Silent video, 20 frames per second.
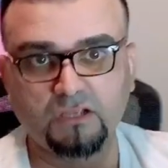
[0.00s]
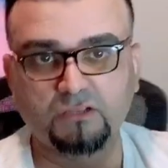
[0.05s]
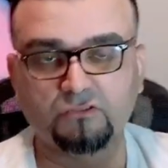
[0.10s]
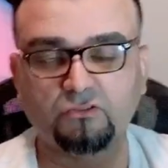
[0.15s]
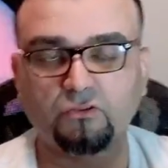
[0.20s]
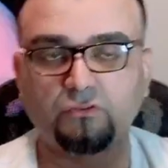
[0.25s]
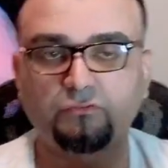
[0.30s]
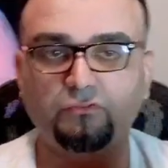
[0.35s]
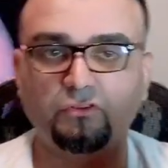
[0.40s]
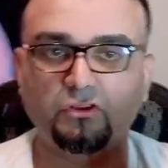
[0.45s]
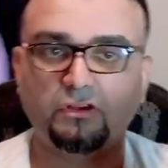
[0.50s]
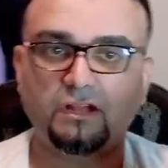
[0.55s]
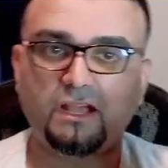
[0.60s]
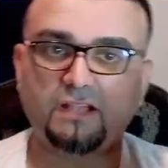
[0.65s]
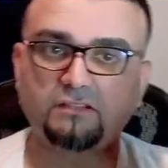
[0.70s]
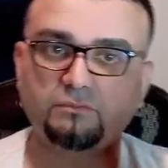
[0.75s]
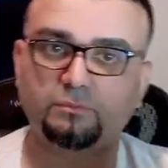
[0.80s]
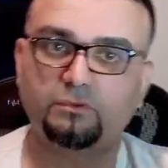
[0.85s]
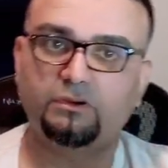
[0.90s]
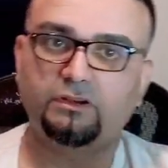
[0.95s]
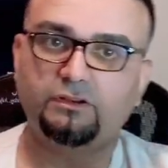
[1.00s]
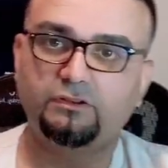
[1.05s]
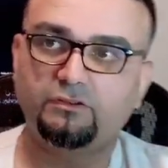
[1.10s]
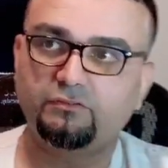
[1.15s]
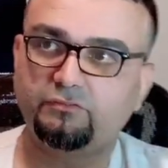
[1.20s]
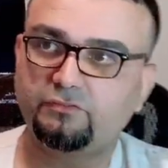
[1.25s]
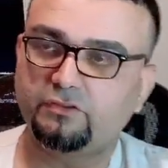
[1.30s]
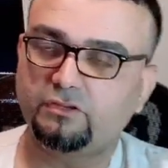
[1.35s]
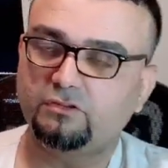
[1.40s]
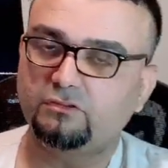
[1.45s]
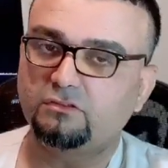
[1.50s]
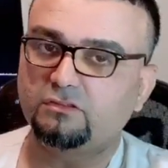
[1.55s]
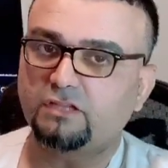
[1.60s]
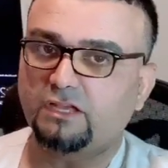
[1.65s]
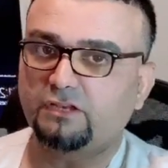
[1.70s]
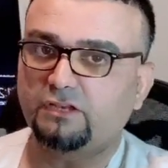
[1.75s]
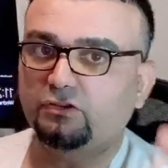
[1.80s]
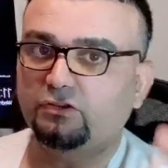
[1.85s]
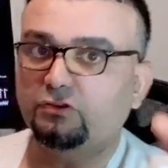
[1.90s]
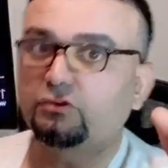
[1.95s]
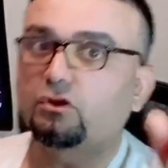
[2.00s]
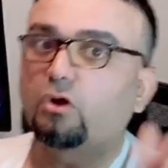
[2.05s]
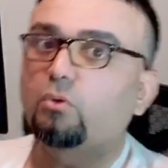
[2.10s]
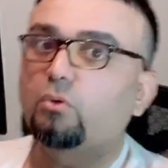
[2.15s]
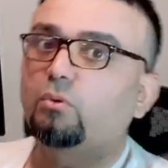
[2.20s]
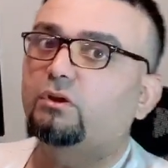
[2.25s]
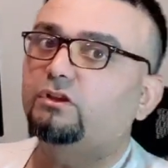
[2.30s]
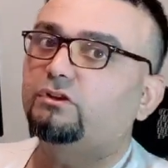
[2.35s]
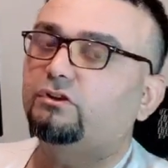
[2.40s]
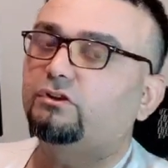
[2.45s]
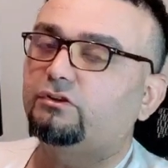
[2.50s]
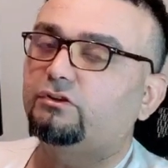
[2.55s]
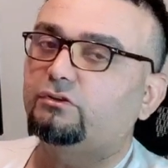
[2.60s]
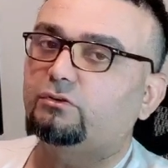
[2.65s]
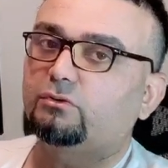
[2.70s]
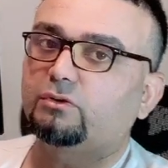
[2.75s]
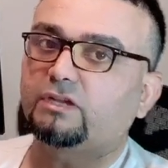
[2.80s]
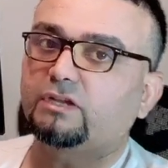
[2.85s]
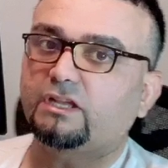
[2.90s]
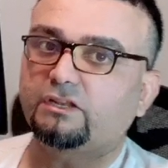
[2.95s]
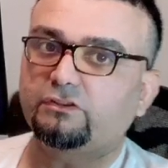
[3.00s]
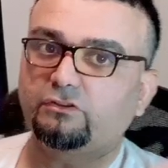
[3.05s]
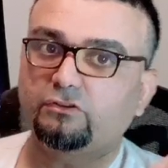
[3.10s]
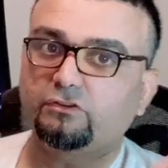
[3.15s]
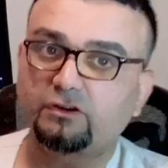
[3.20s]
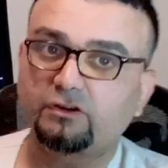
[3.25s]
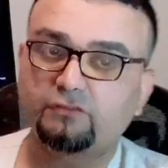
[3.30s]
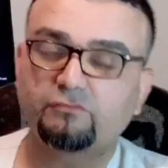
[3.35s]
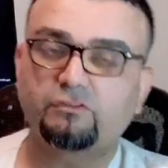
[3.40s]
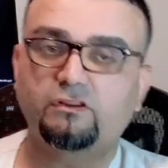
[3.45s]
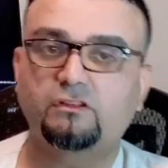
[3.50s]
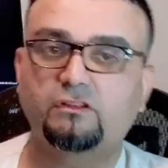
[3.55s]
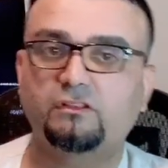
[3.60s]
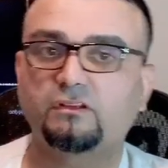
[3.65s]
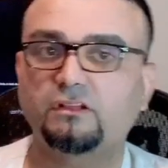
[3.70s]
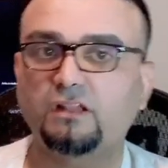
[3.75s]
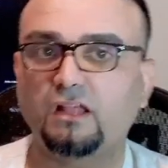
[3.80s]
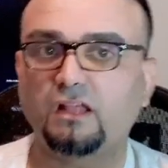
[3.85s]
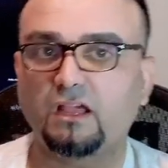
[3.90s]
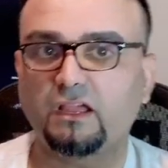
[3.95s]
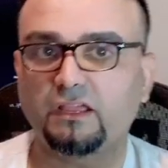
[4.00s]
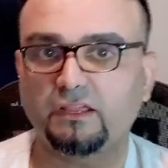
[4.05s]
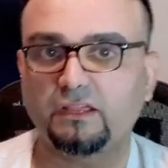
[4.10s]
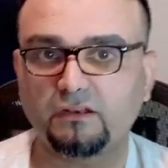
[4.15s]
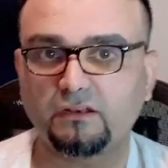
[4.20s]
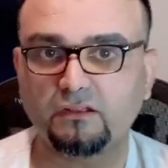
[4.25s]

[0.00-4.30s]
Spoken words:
So if you're an expert in your field and you know what you're doing and you're in front of the client,